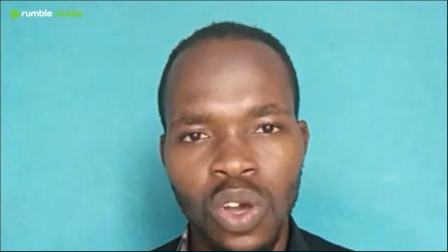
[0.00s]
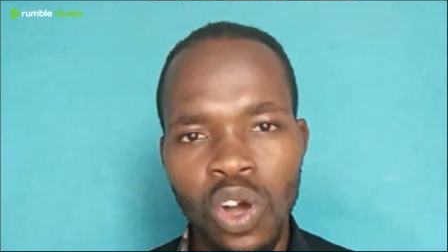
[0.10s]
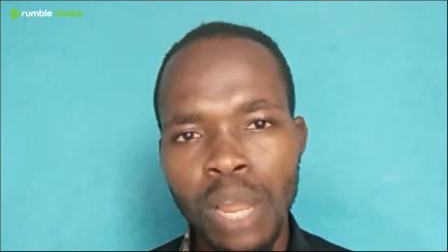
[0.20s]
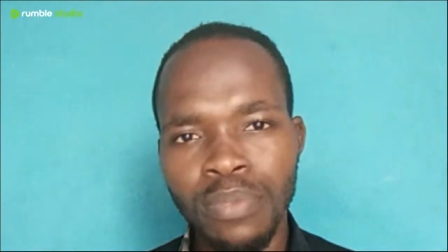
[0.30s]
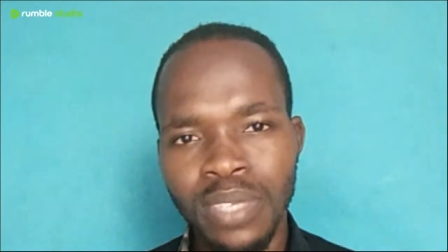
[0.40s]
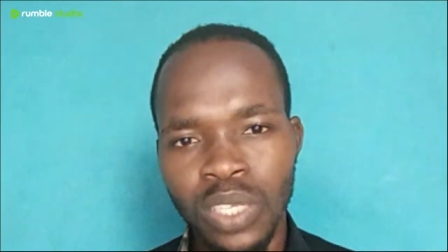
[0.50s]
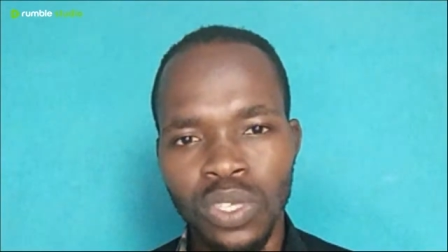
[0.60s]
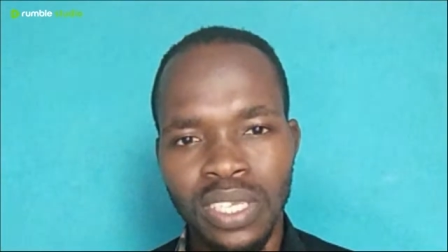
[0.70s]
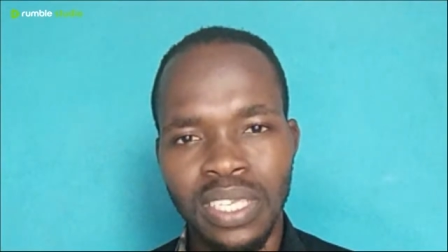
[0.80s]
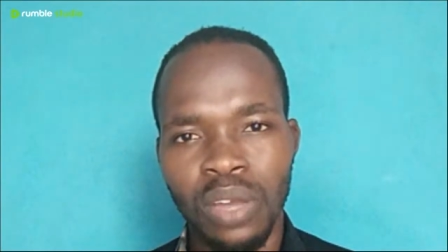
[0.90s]
Or let me say
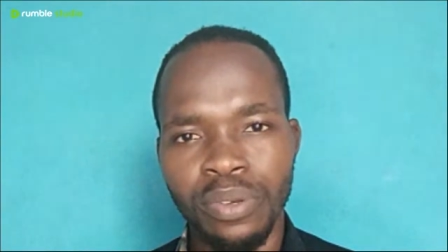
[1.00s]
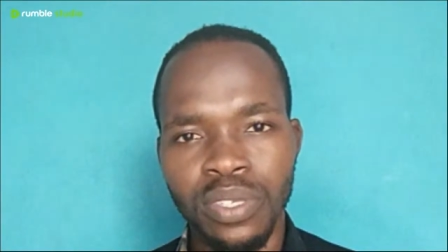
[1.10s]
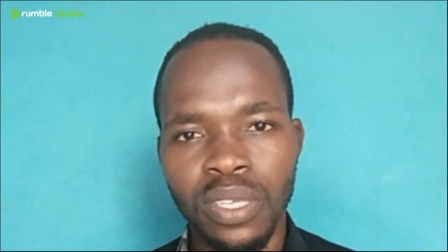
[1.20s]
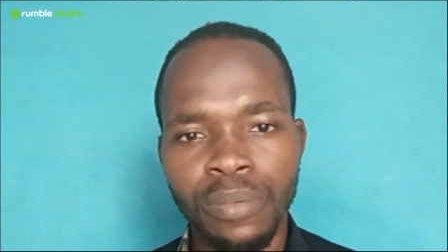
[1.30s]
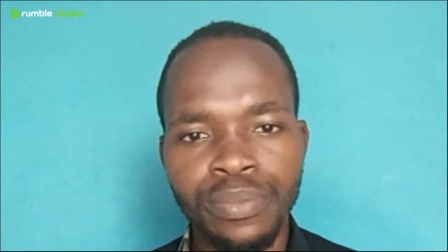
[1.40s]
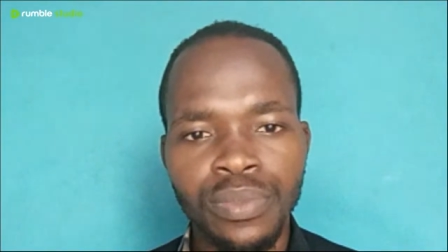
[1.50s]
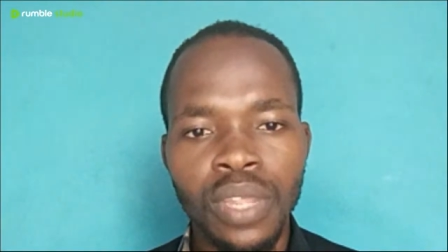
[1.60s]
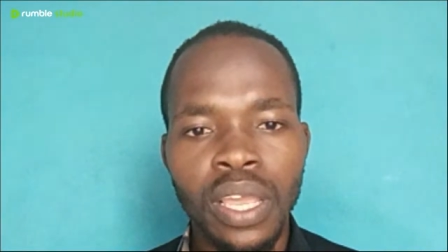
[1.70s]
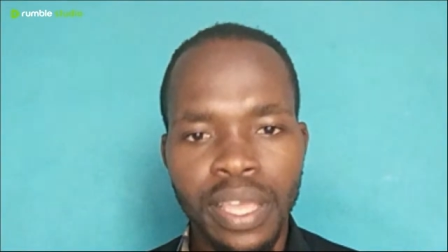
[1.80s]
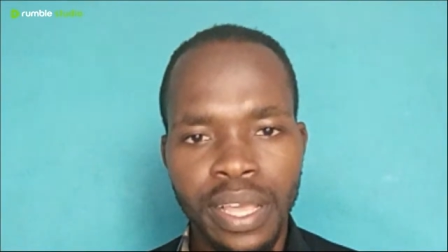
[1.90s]
20 seconds.
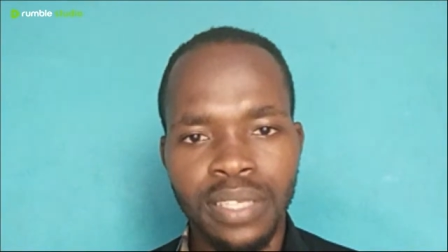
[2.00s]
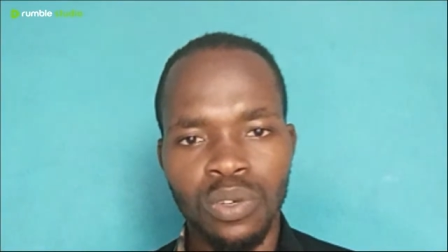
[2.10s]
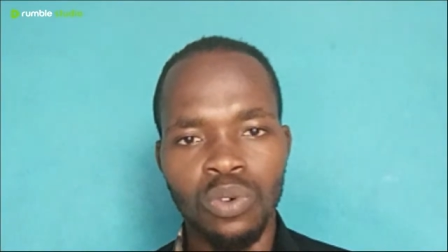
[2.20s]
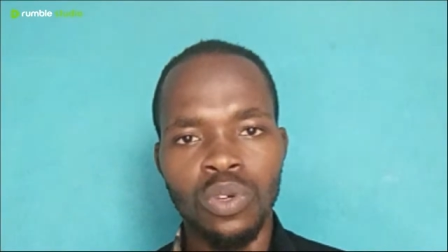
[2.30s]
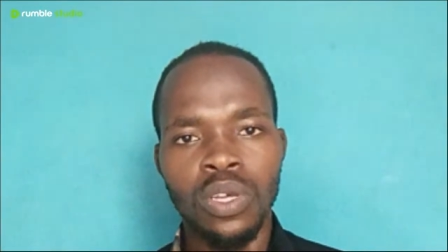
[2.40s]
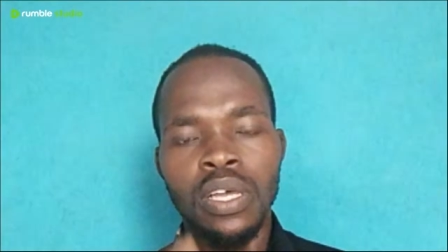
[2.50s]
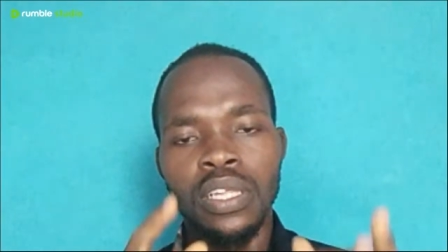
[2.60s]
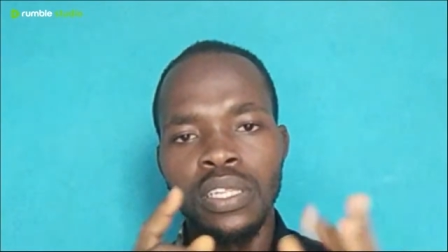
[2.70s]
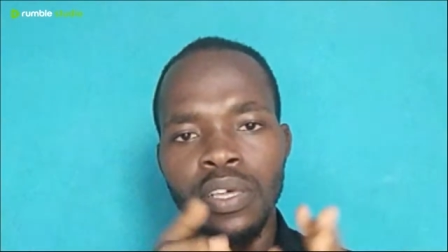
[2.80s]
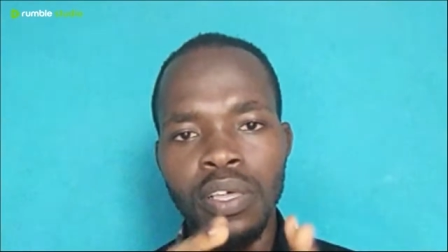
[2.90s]
Yeah, so
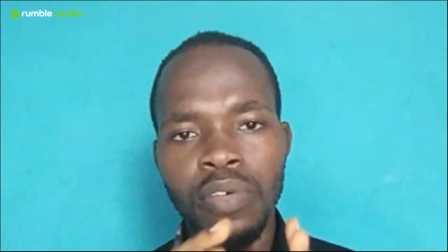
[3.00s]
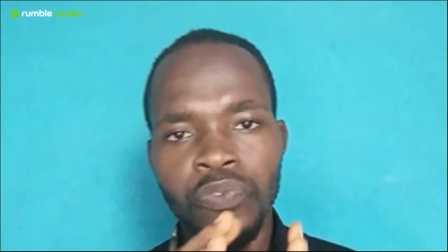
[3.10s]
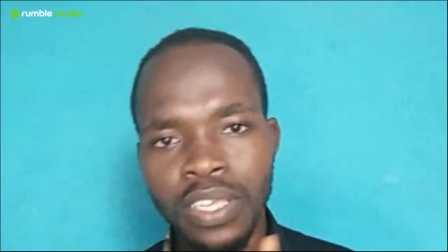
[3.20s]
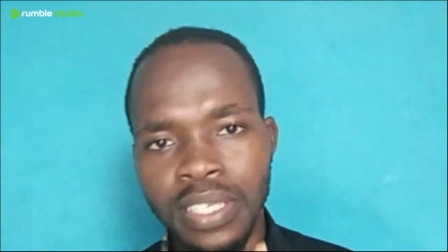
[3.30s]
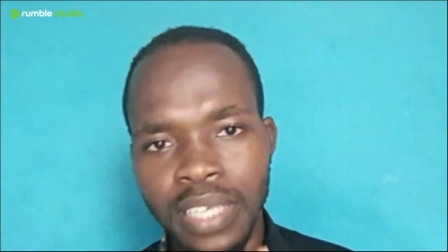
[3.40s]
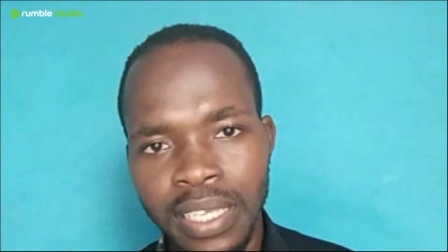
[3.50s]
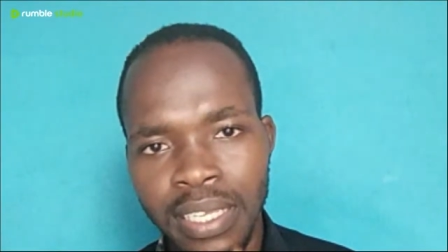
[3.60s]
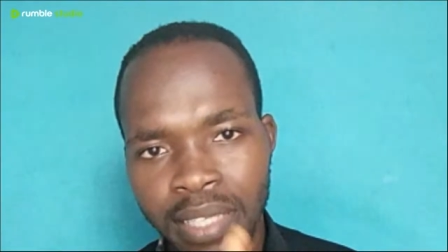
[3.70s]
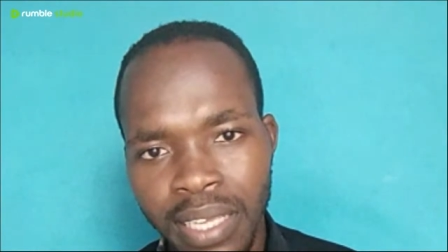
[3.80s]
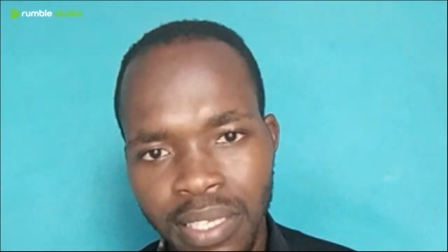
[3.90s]
the first set
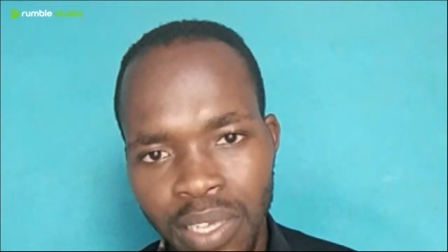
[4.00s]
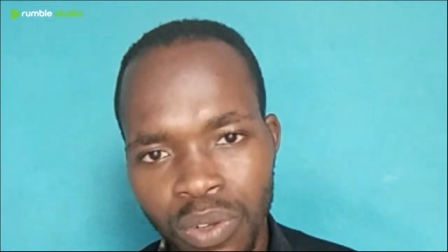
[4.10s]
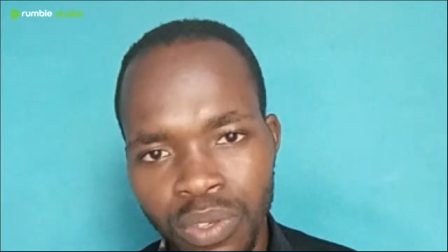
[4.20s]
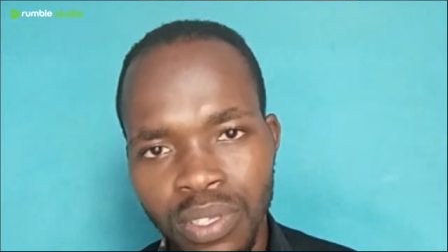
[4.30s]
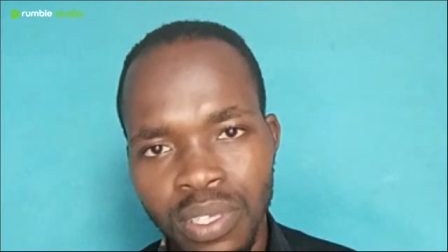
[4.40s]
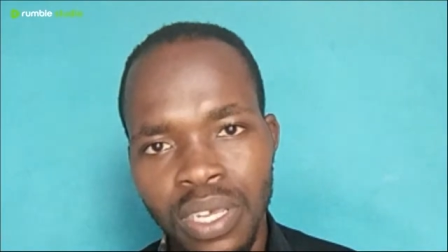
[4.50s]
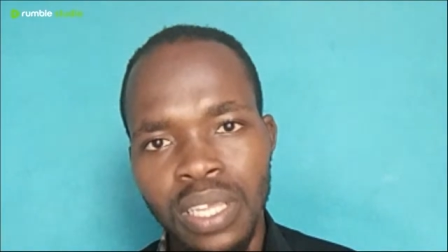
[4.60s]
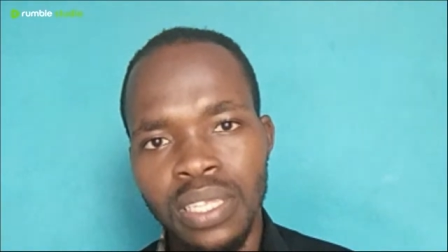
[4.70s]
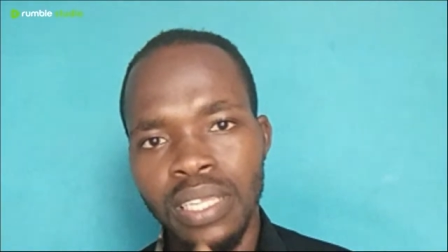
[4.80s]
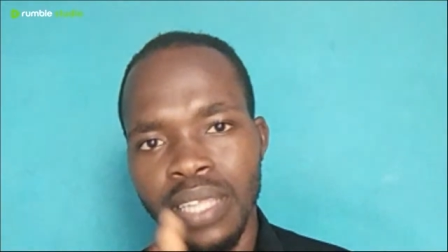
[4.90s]
is 10 seconds,
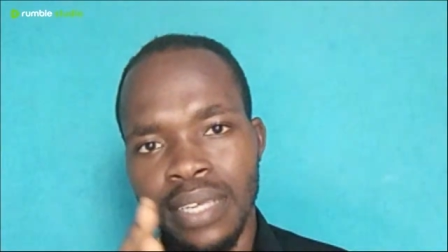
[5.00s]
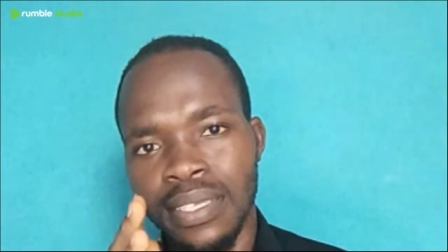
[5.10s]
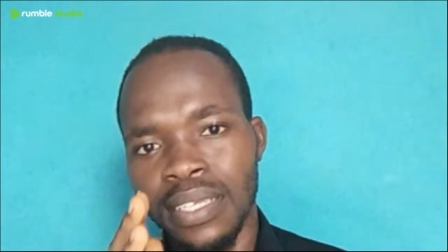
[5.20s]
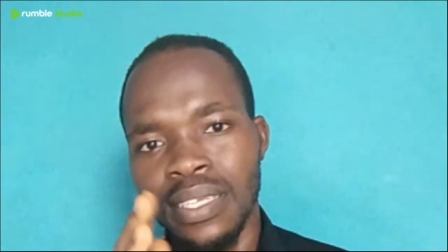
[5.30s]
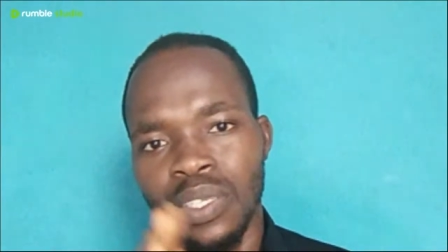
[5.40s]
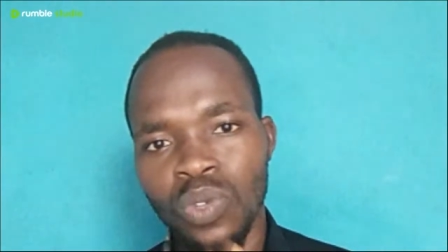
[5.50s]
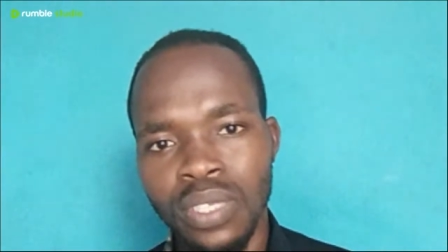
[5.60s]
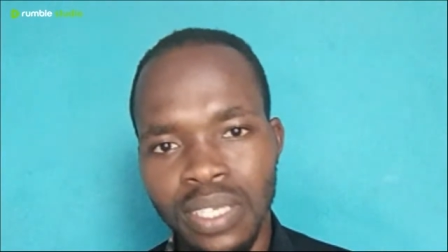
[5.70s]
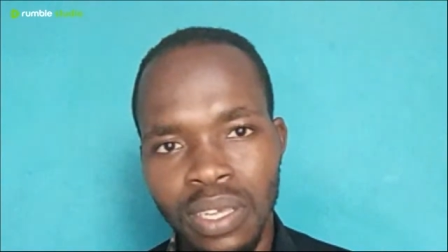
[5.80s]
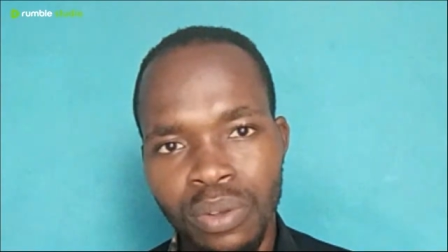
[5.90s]
the next set is
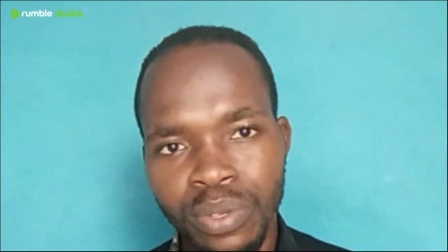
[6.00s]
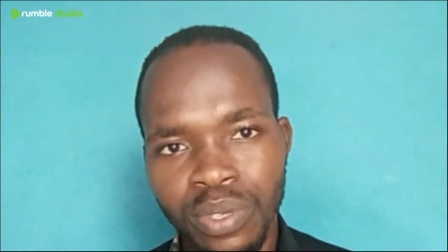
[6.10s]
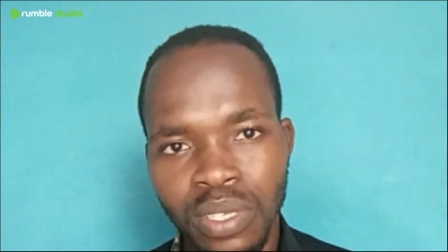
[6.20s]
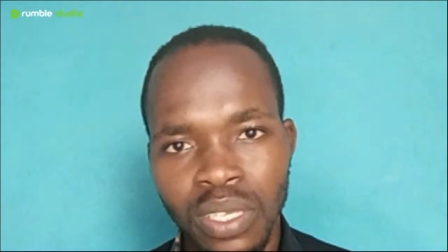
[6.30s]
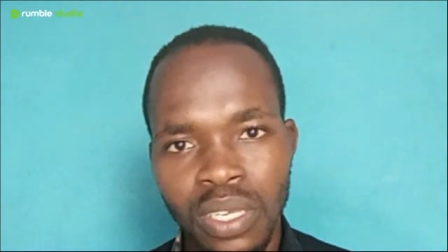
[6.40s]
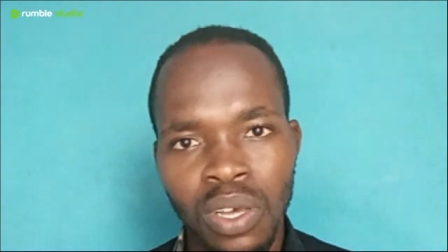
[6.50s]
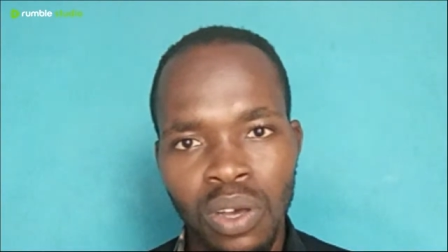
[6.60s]
20 seconds.